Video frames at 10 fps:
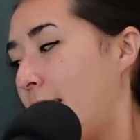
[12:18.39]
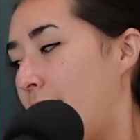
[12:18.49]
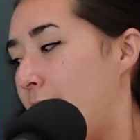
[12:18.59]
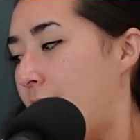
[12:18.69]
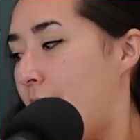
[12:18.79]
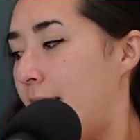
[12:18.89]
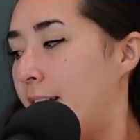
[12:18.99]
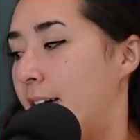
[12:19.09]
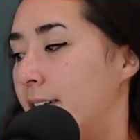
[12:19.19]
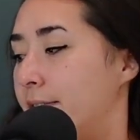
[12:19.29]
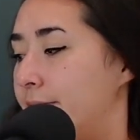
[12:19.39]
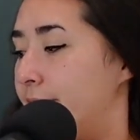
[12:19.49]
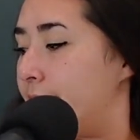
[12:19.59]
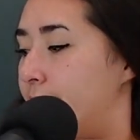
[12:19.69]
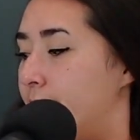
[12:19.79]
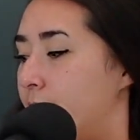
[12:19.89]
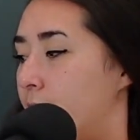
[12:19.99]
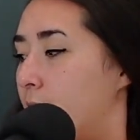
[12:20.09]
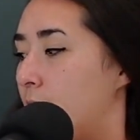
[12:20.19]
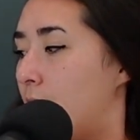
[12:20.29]
and then
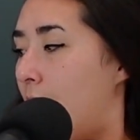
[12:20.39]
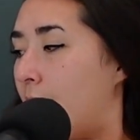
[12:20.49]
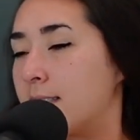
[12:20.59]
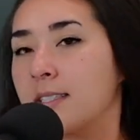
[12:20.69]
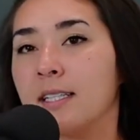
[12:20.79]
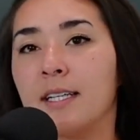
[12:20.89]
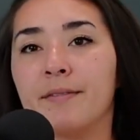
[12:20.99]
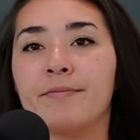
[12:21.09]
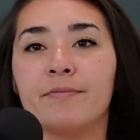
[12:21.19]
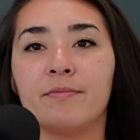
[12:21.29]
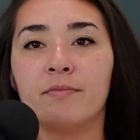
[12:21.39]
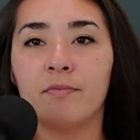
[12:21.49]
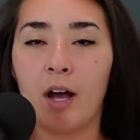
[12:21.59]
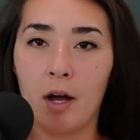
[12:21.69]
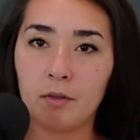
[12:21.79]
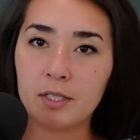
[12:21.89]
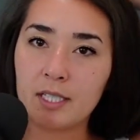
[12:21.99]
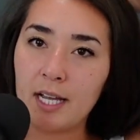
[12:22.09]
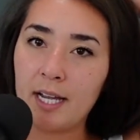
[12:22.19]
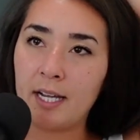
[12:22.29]
lastly, I will
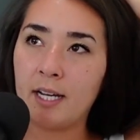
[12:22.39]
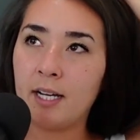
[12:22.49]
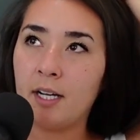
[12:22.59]
say